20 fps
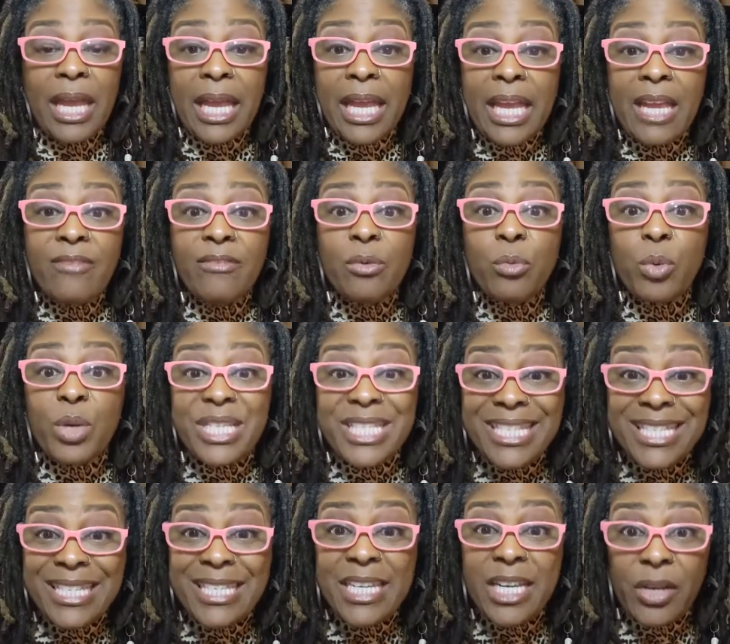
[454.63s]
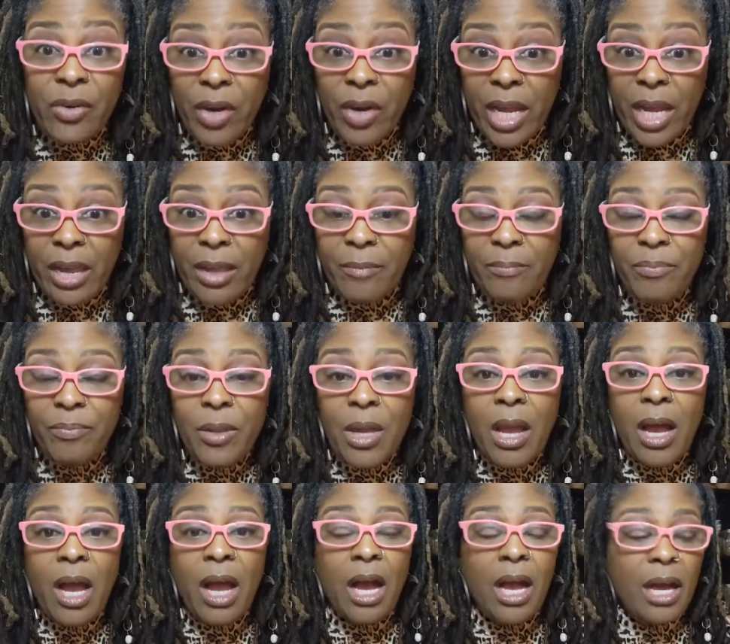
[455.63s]
even wisteria
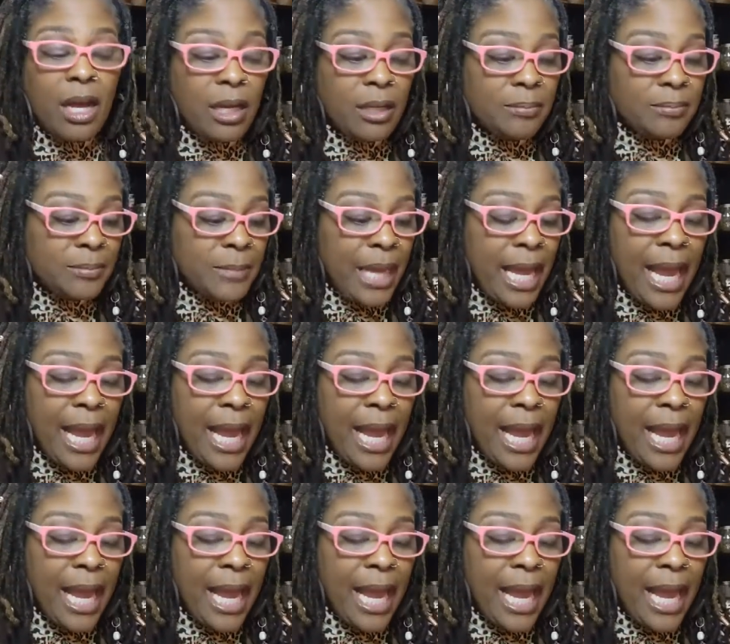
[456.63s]
um,